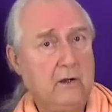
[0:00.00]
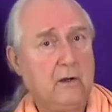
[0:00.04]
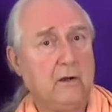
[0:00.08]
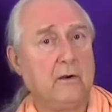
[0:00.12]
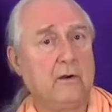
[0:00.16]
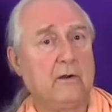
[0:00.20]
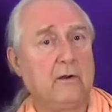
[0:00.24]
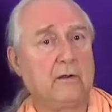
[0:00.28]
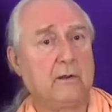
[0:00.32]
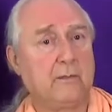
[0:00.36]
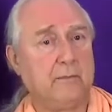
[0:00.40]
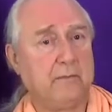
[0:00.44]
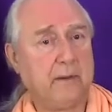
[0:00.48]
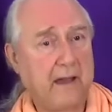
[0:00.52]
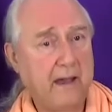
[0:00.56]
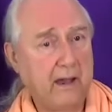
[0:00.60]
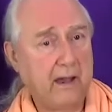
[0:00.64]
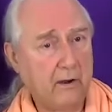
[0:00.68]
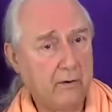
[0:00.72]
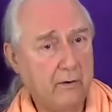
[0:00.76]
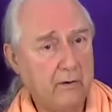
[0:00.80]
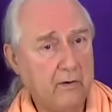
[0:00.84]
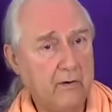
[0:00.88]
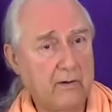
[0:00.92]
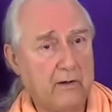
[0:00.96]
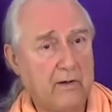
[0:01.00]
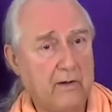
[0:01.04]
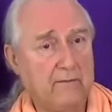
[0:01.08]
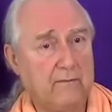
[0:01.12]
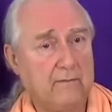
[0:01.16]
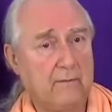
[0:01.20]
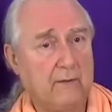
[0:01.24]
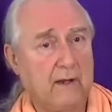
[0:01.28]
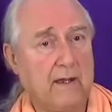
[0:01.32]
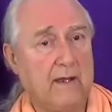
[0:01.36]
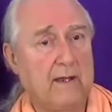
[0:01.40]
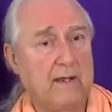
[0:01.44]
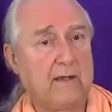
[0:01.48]
or the power of
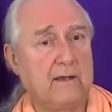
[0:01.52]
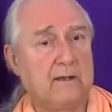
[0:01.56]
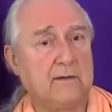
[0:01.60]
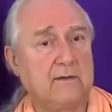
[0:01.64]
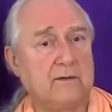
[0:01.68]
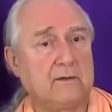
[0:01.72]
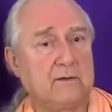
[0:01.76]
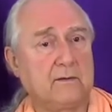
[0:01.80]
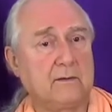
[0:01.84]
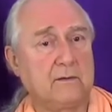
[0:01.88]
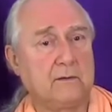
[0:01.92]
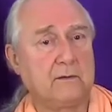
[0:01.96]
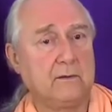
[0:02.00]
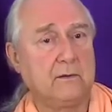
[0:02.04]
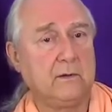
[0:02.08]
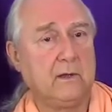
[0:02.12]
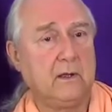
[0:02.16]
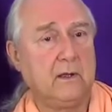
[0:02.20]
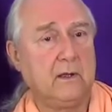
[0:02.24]
Maya to